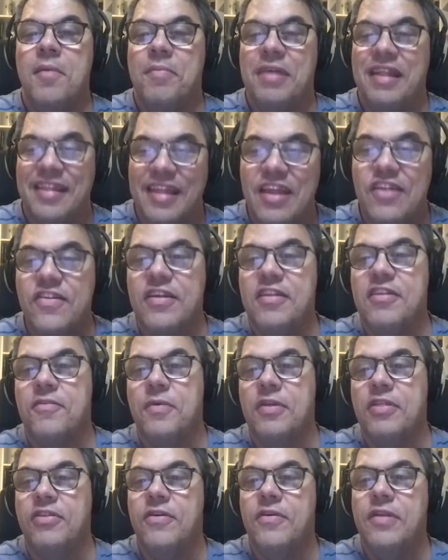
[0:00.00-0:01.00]
positions
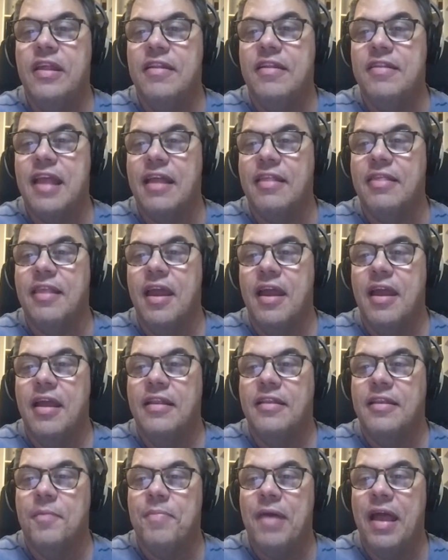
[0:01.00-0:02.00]
with duties that
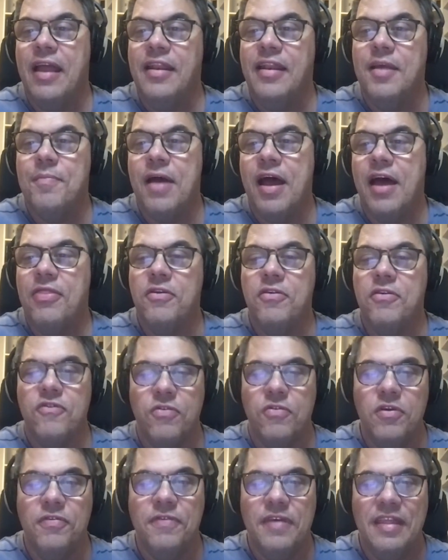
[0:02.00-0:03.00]
depend upon their
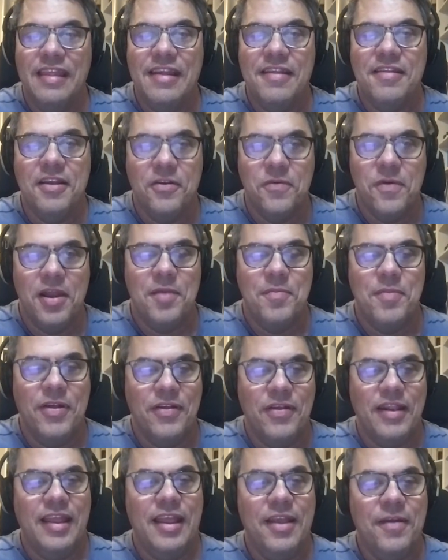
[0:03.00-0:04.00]
truthfulness and
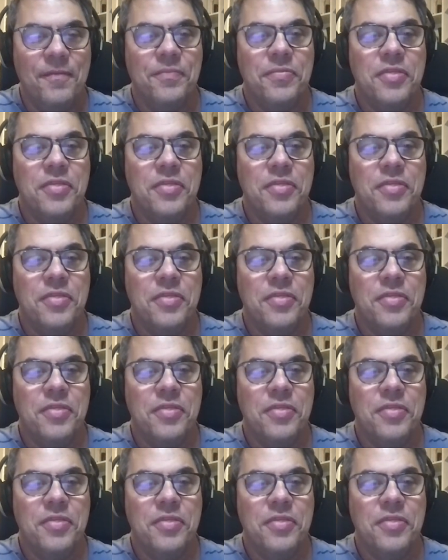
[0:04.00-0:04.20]
credibility.